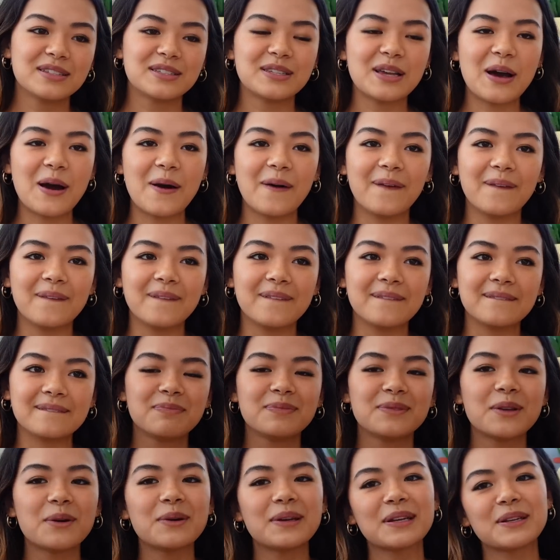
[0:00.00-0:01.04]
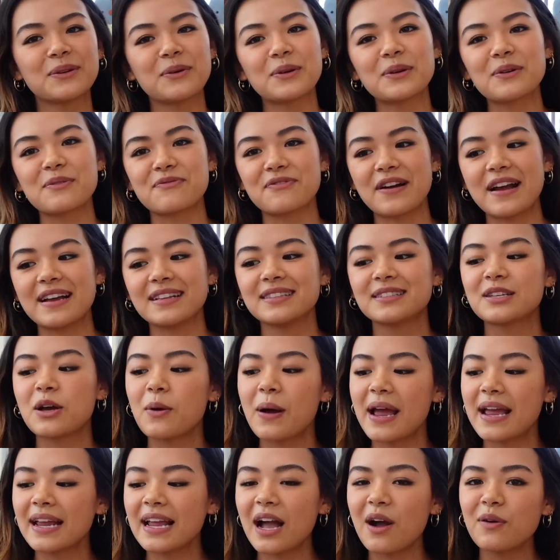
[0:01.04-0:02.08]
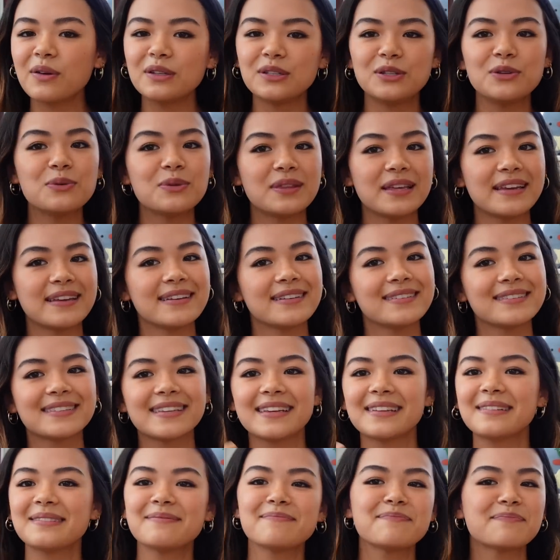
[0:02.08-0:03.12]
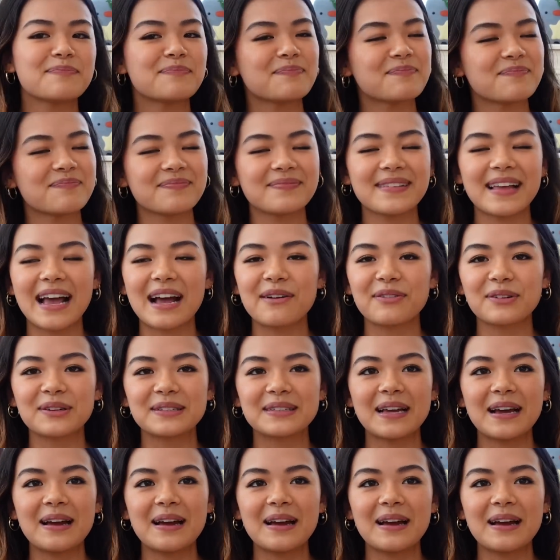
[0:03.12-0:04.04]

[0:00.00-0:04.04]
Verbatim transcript: So don't ignore your friends. Go hang out and do things and have a good